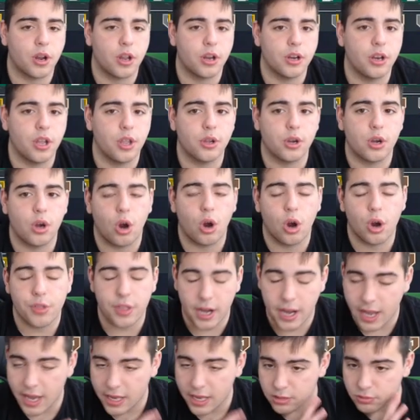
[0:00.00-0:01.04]
another card
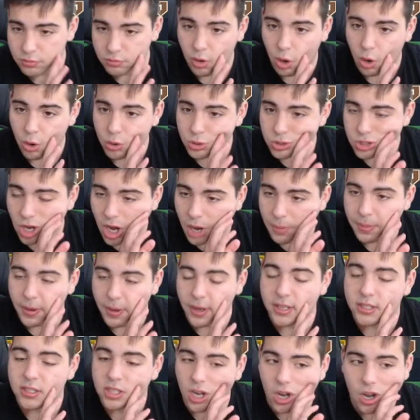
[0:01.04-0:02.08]
that has rose up
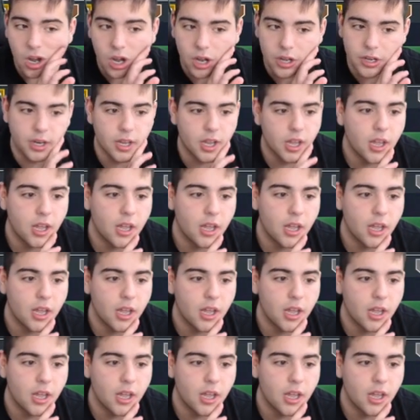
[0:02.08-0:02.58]
a ton.